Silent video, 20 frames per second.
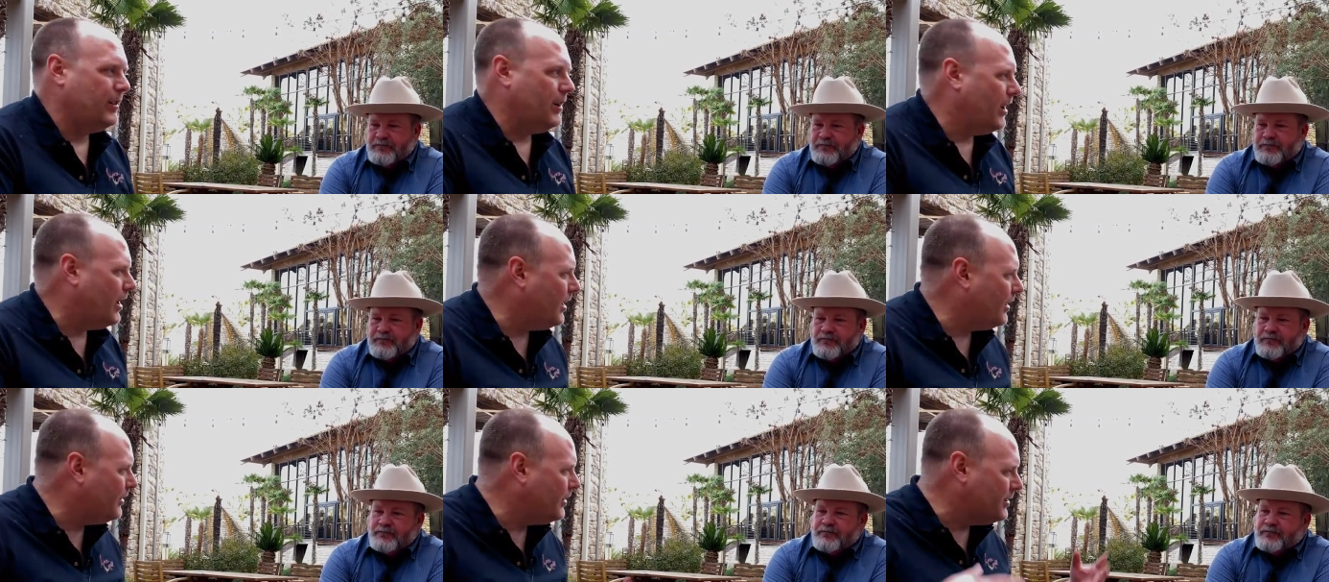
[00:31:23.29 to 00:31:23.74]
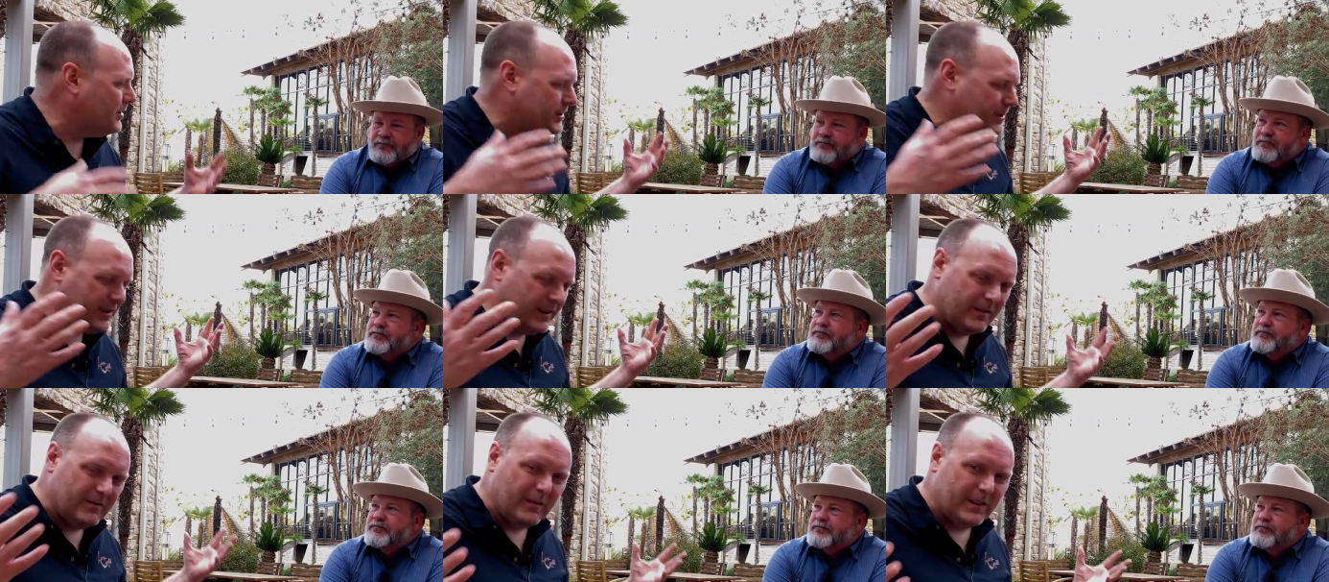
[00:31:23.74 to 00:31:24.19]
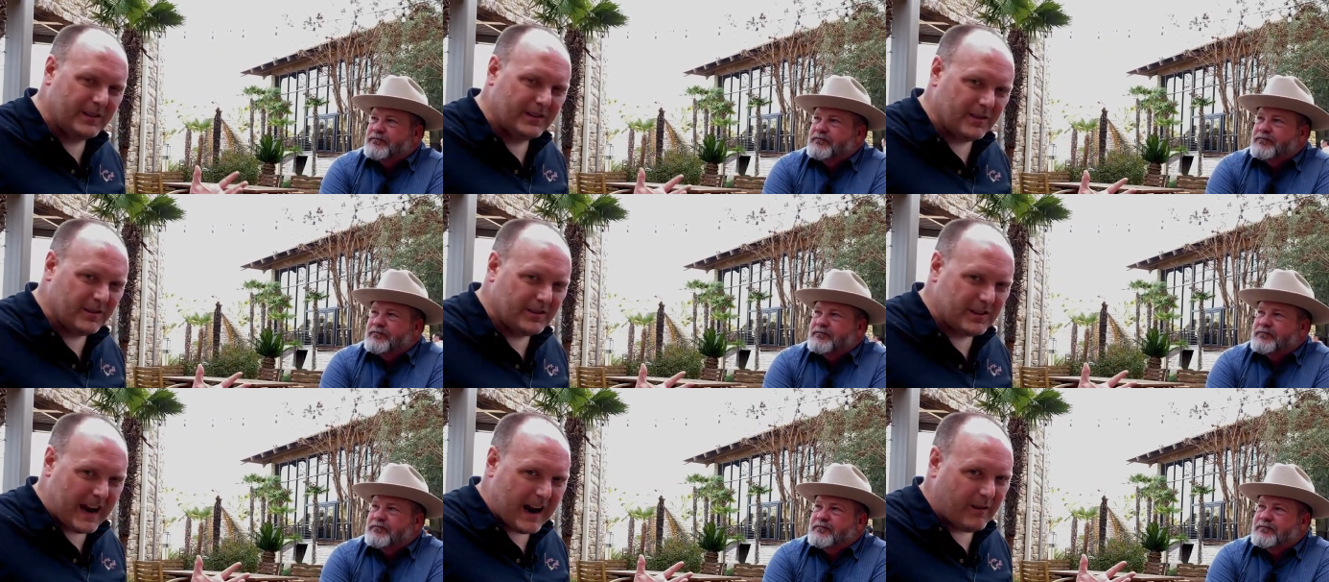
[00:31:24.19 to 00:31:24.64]
Speaker 1: The, all those
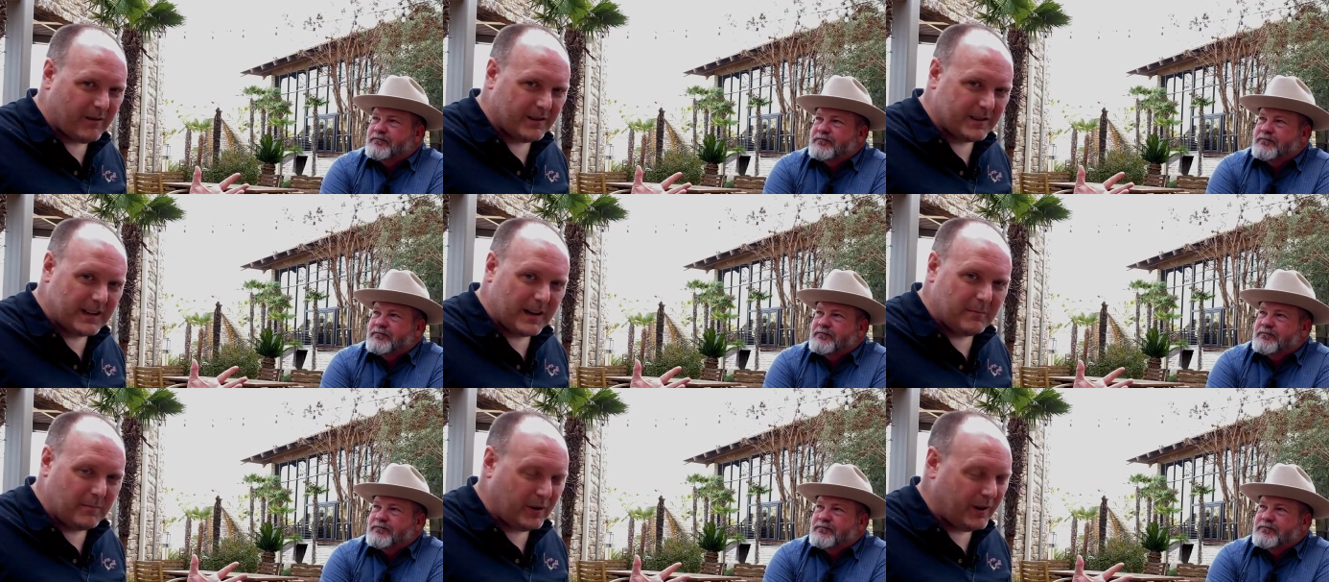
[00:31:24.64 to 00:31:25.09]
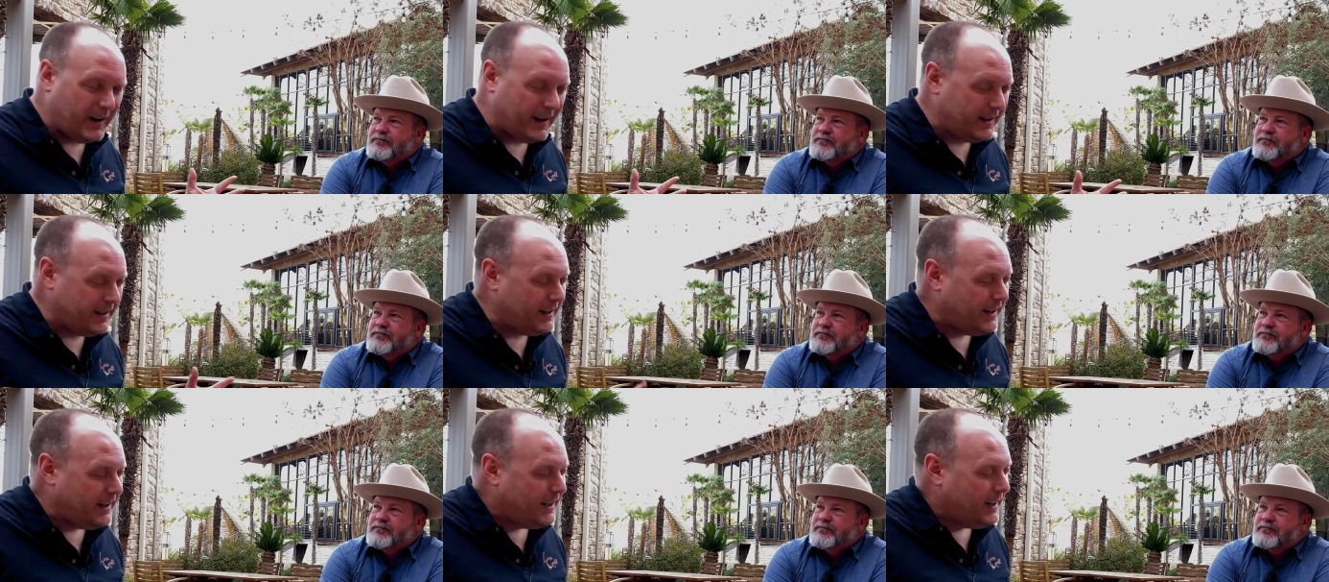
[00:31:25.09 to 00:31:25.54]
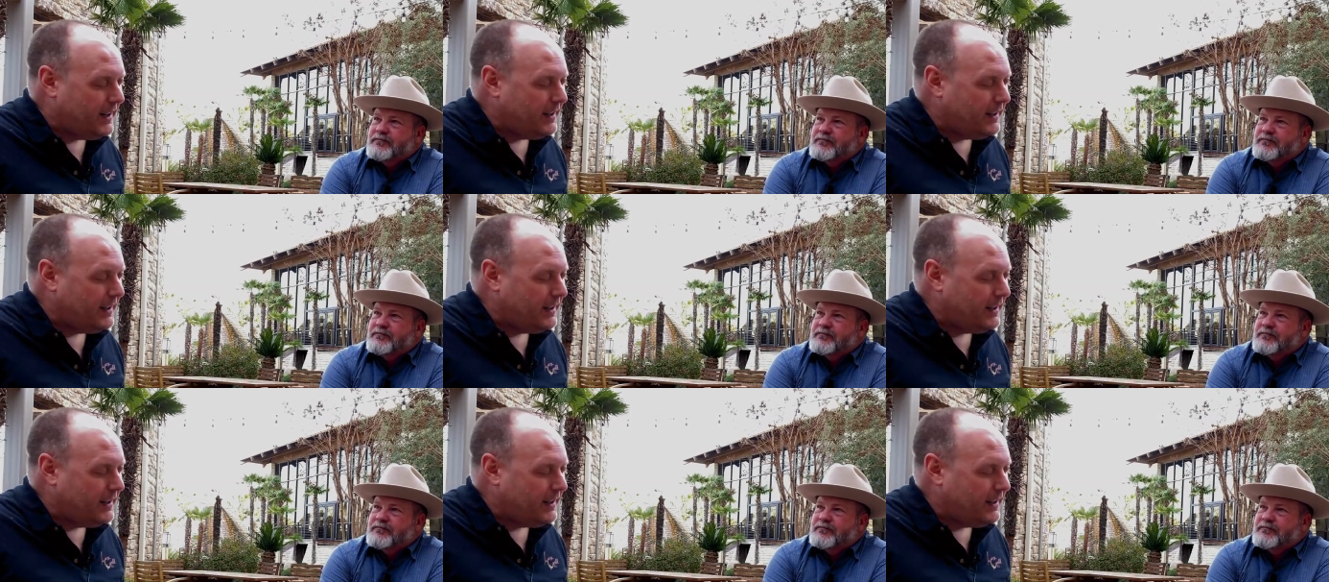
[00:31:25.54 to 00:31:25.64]
research hours I put in